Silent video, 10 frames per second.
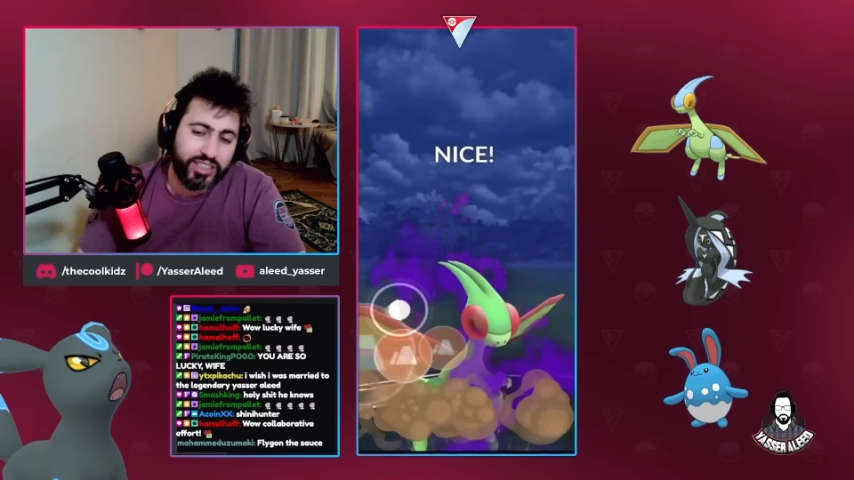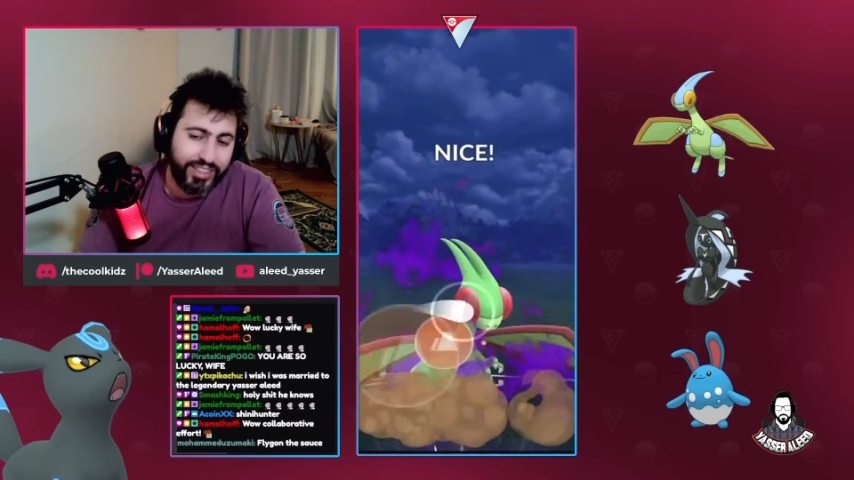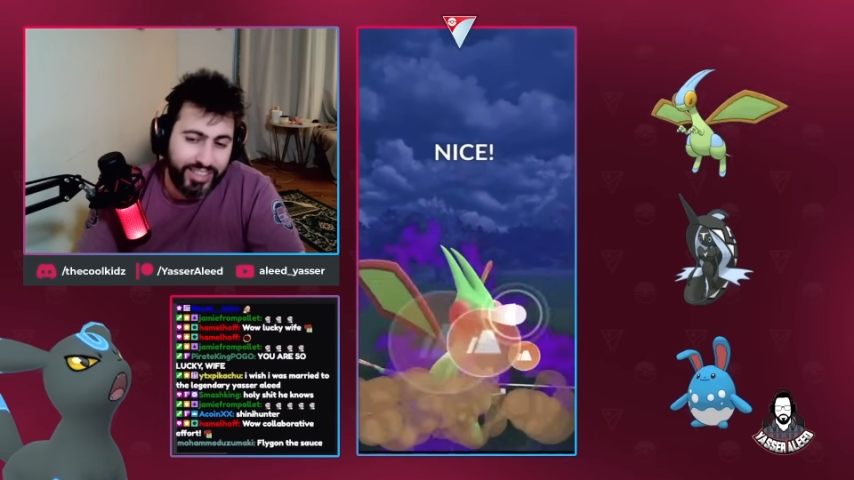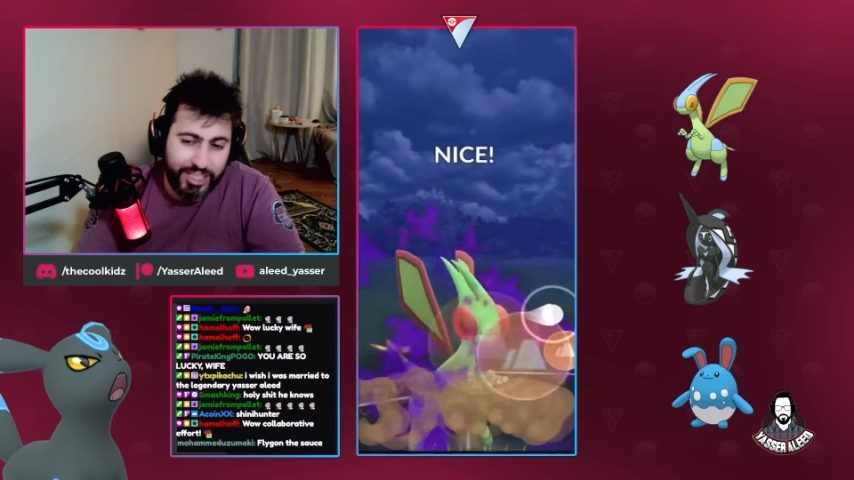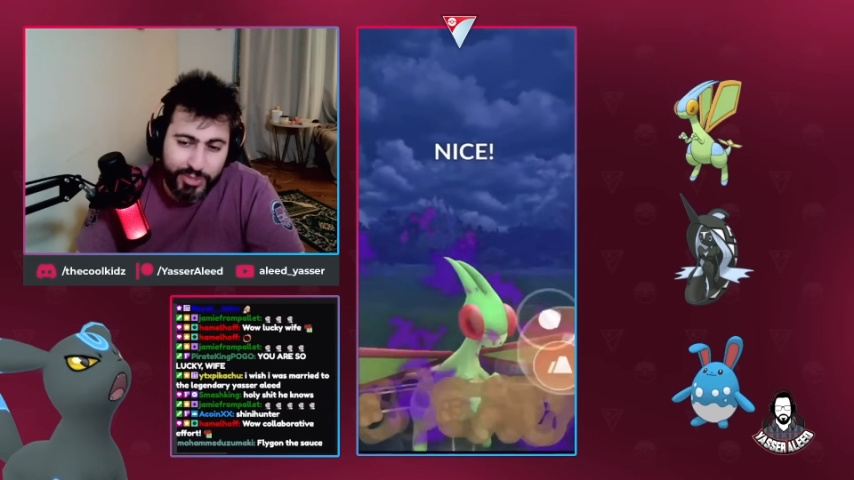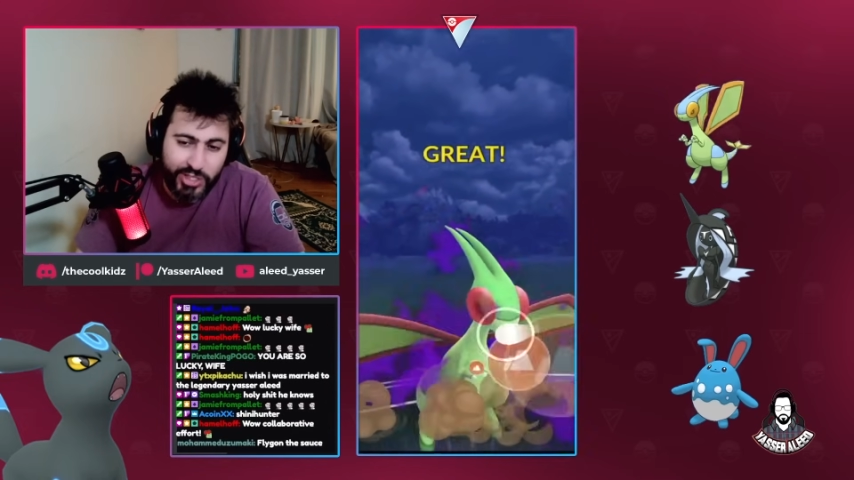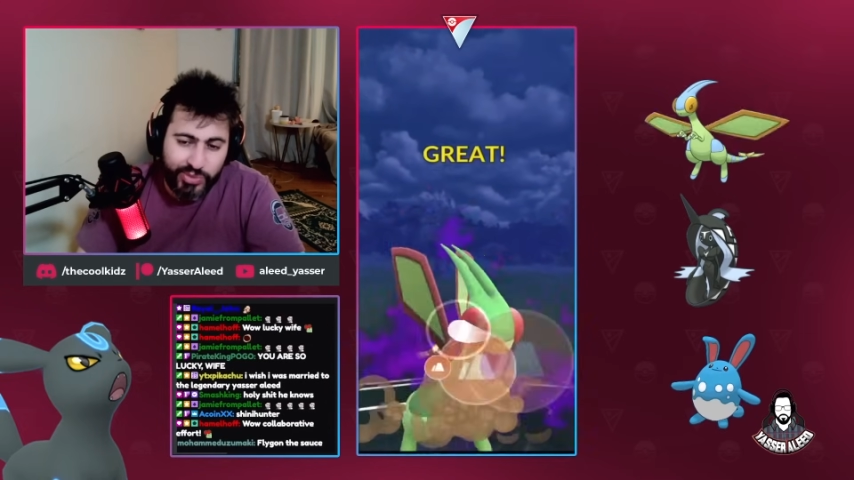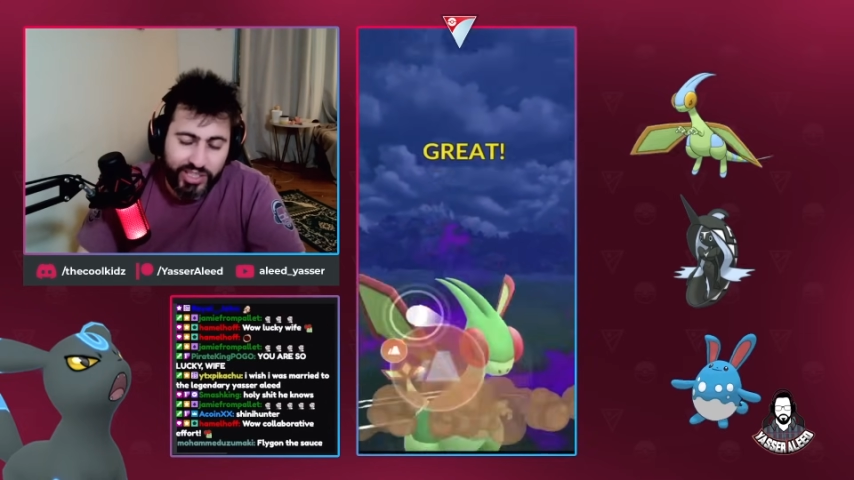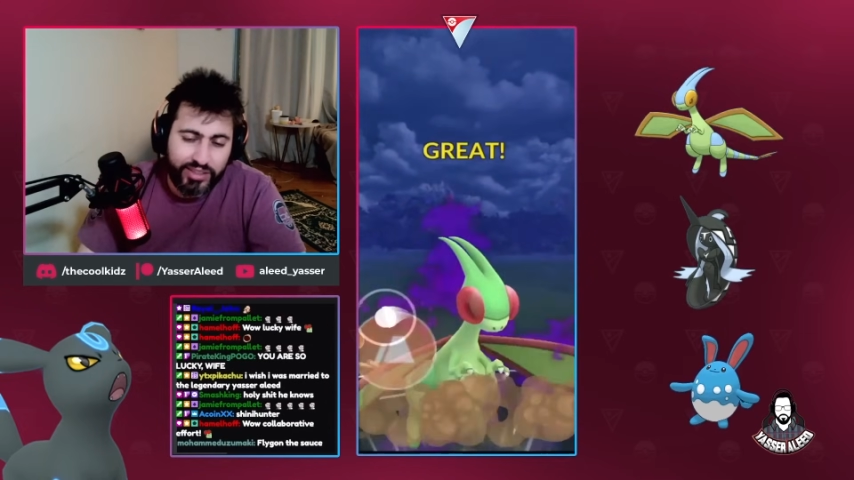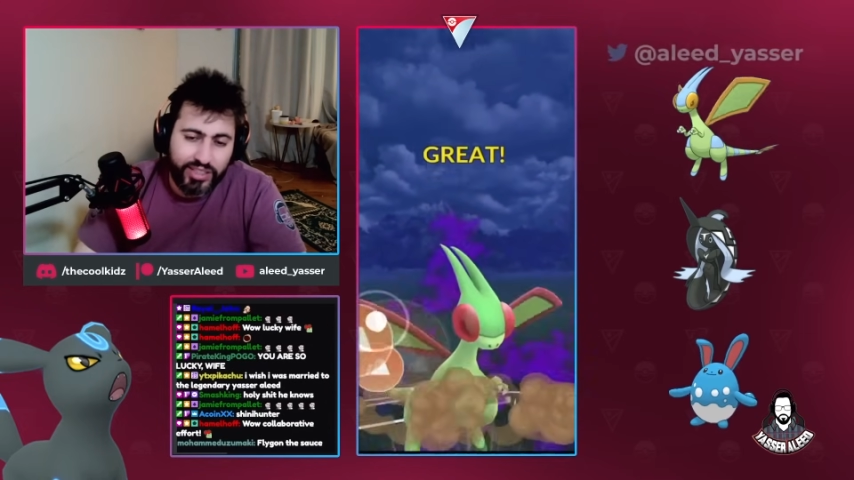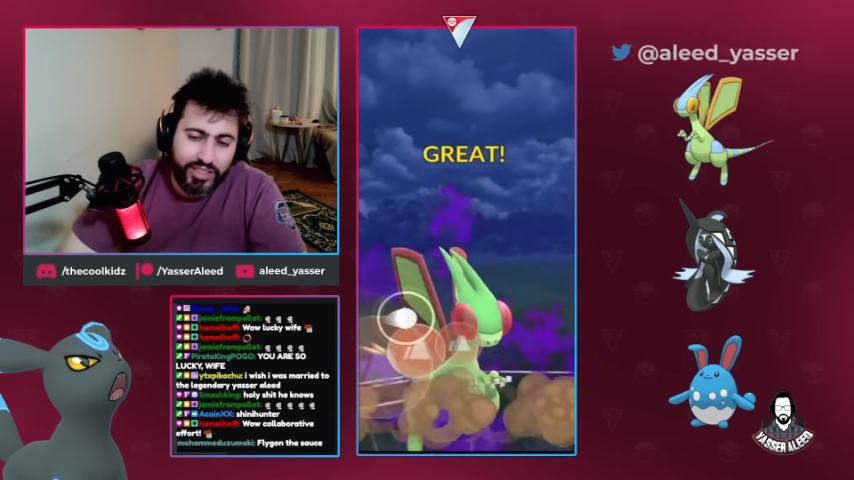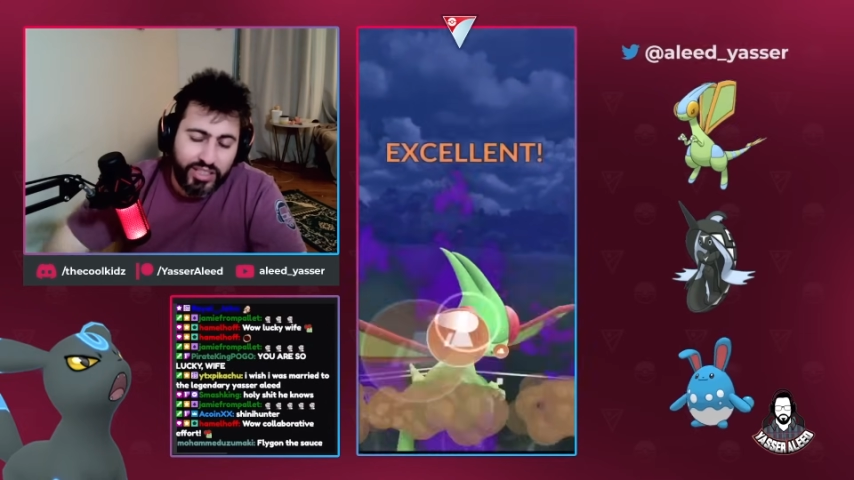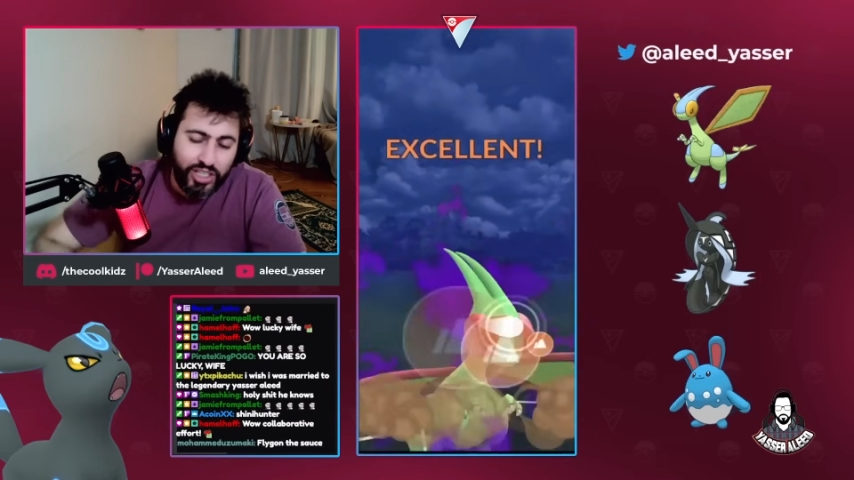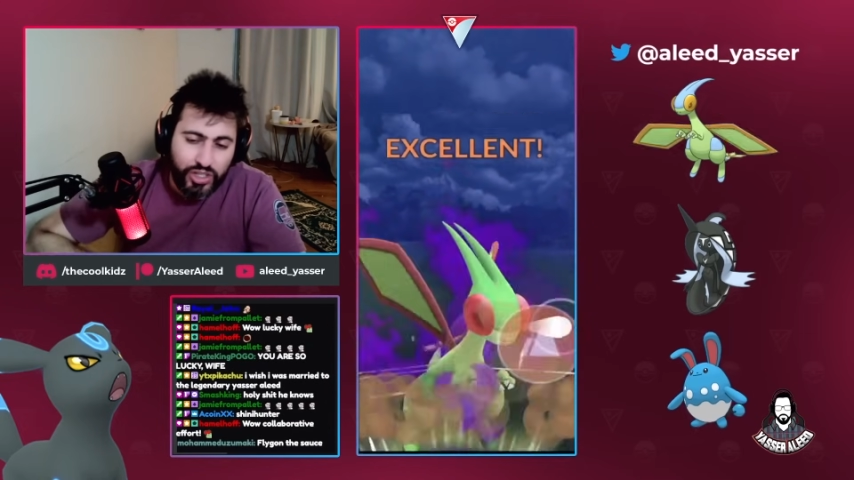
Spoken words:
I think, misplayed there.